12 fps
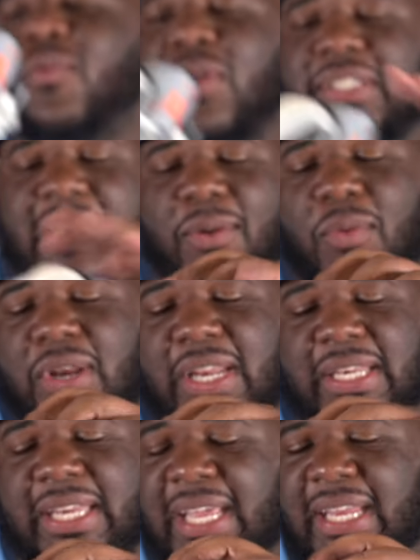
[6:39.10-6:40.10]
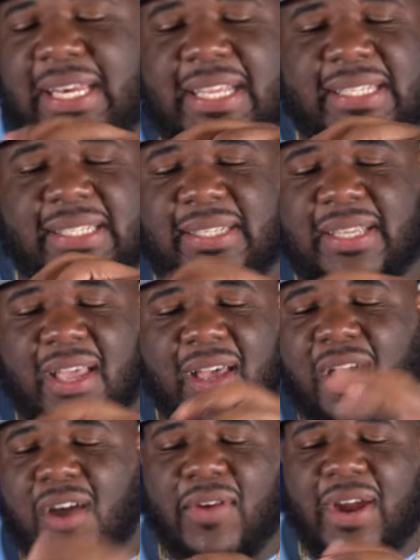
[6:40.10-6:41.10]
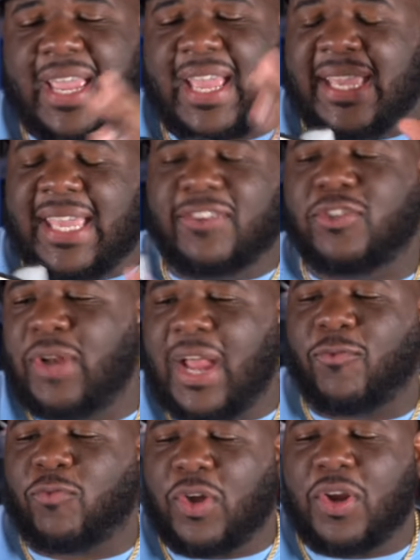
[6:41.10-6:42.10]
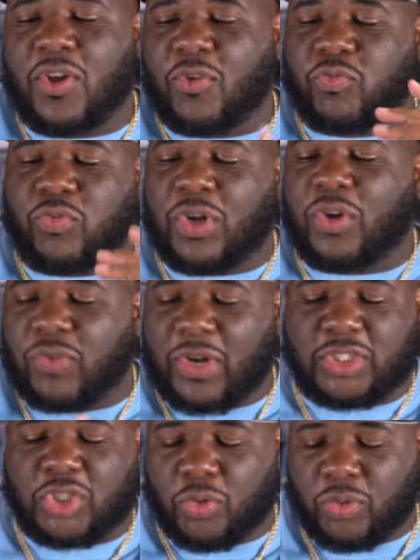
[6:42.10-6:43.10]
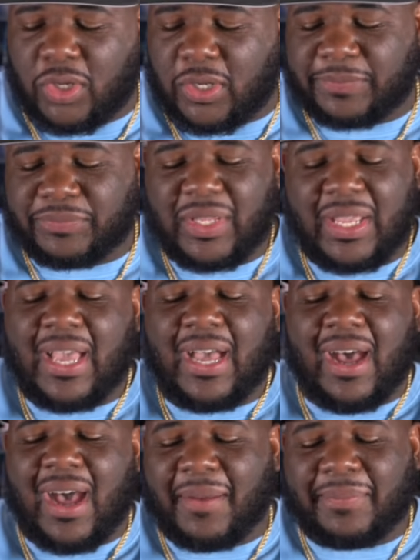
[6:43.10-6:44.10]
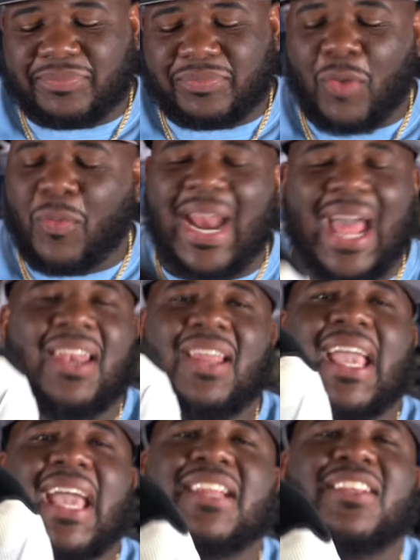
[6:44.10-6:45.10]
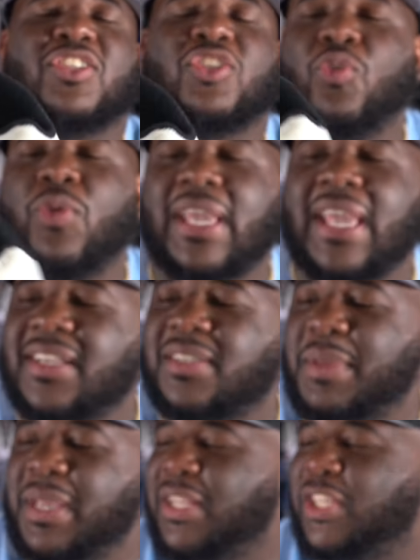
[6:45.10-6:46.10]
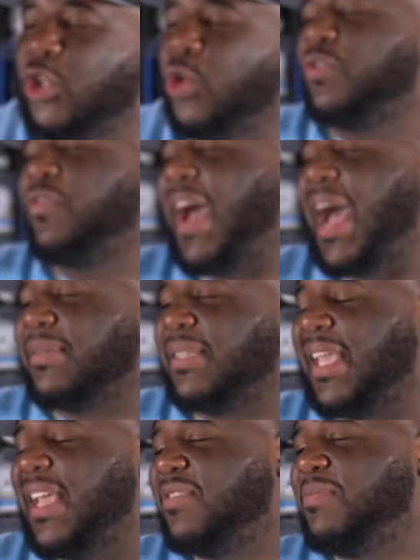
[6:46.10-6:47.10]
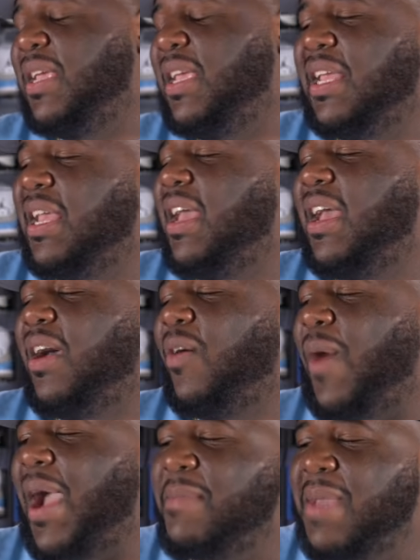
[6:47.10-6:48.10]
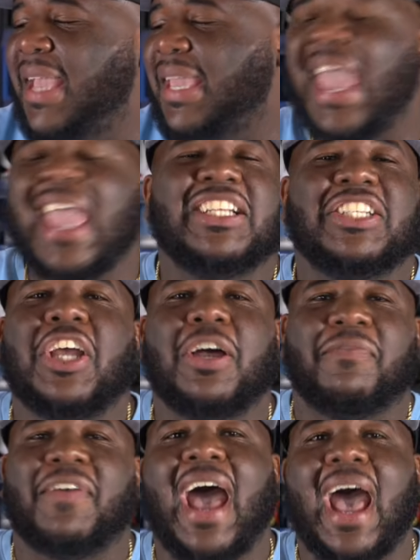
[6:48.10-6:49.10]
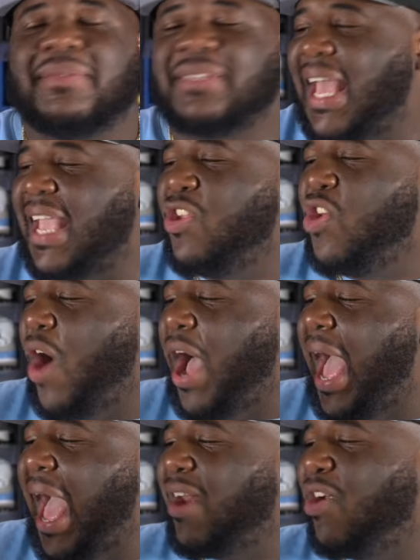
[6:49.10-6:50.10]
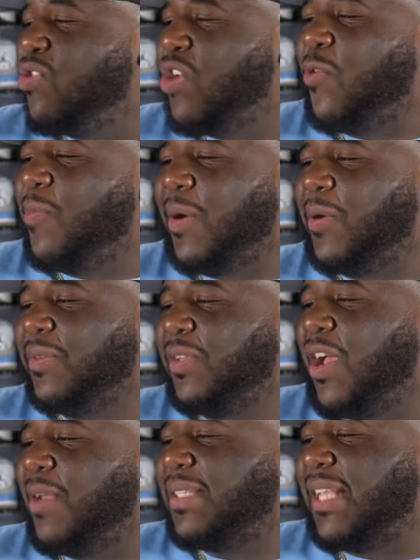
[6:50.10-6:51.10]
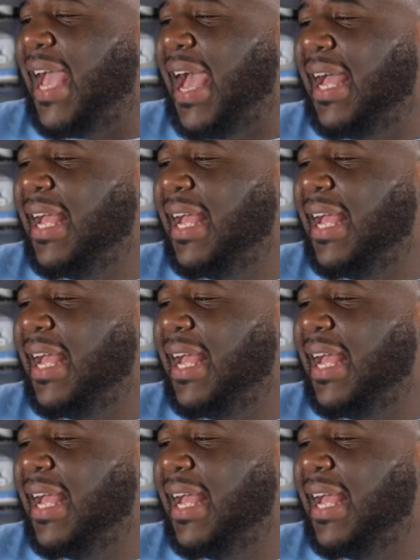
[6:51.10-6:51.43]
wish they wouldn't have did this up right here. It gives you that real, real retro look. When I look at this shoe, it gives me Juice vibes. It gives me White Man Can't Jump vibes. Like, you know, I don't know, bro. You know what I'm saying?